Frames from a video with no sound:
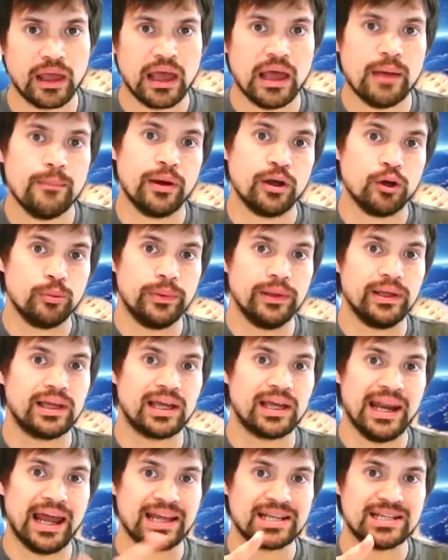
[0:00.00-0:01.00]
but it would be
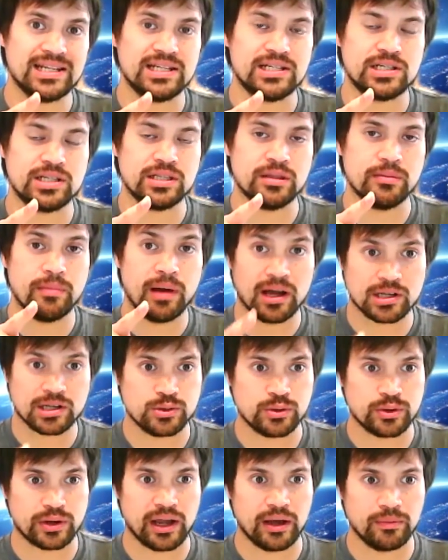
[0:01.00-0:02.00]
connected to the
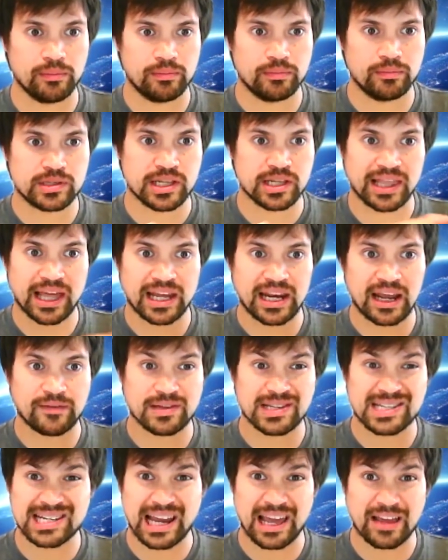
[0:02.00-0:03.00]
master account. So they'd have a
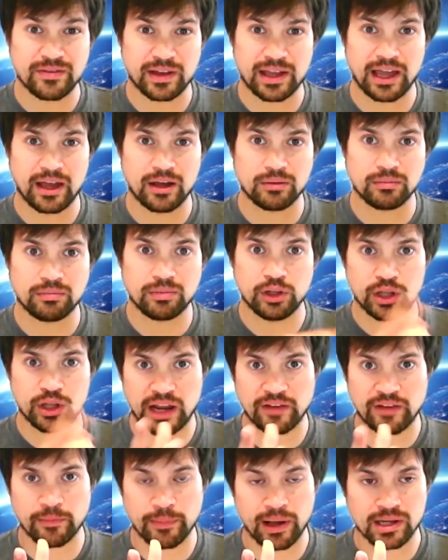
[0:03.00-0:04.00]
slave account, you'd
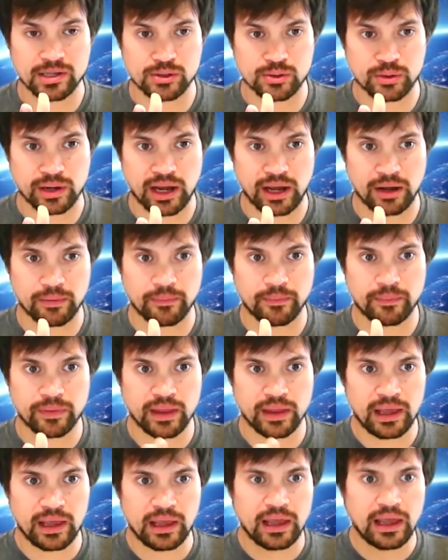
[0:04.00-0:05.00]
have a master account,
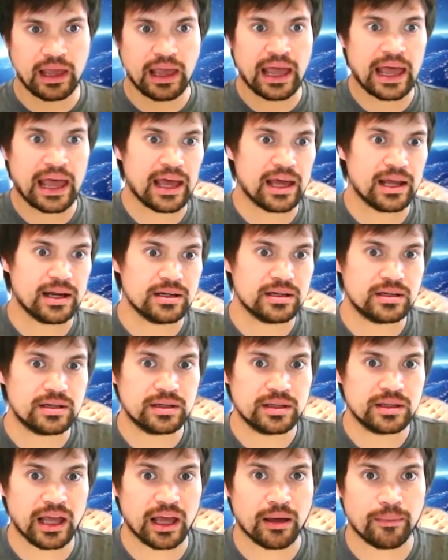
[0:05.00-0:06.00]
and
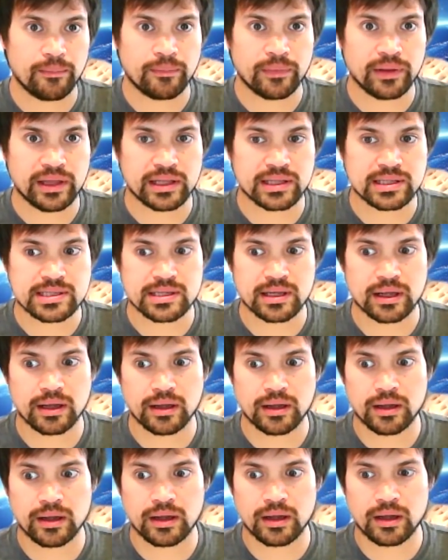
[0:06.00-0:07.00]
yeah, it's
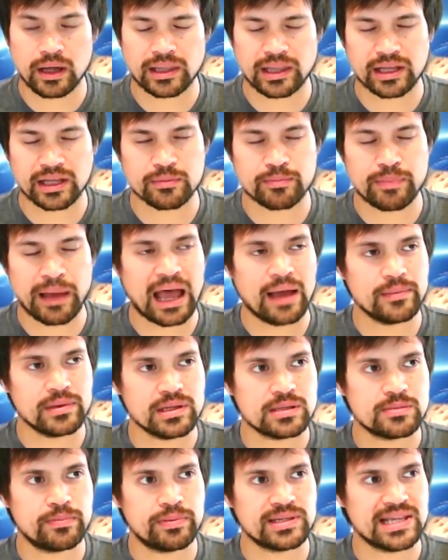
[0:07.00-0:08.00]
uh, I think PAM
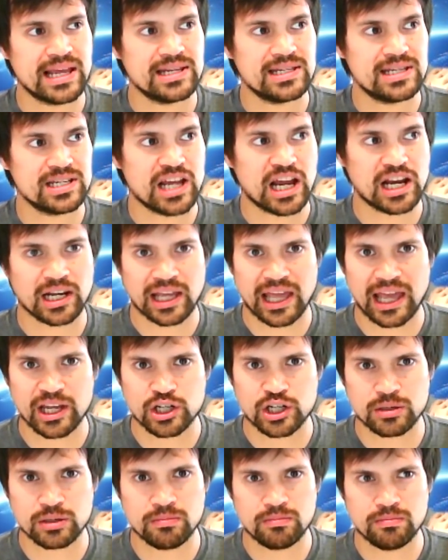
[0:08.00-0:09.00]
is percentage
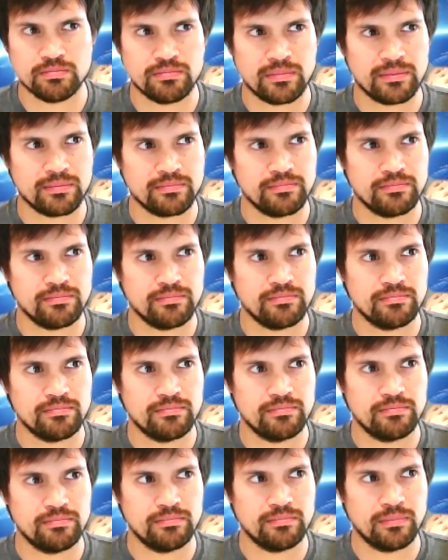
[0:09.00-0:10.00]
allocation
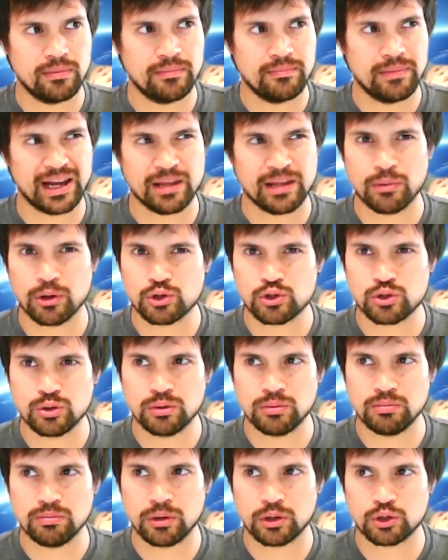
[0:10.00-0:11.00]
money
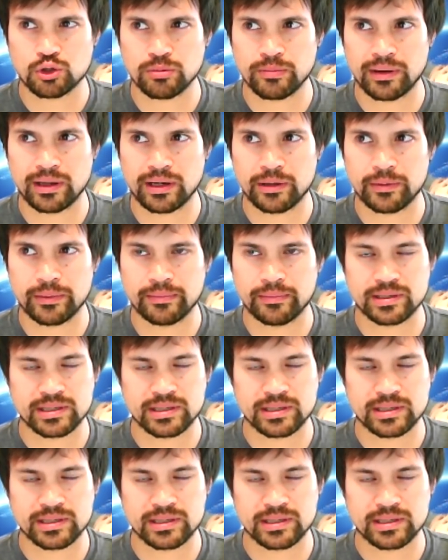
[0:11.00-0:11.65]
module module money.